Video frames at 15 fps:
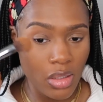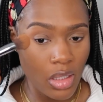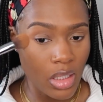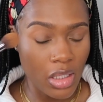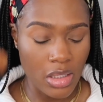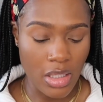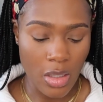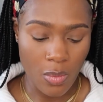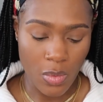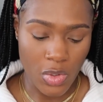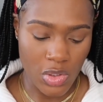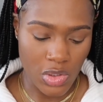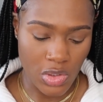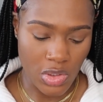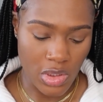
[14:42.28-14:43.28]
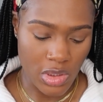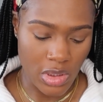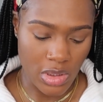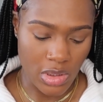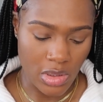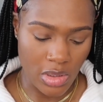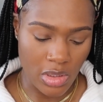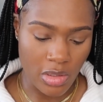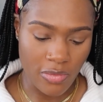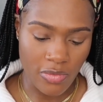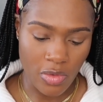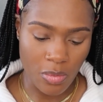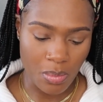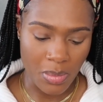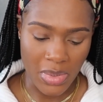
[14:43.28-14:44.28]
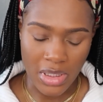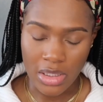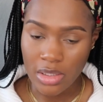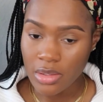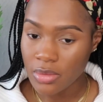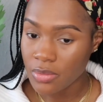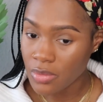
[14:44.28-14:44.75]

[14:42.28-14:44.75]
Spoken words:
and that works just as good for me.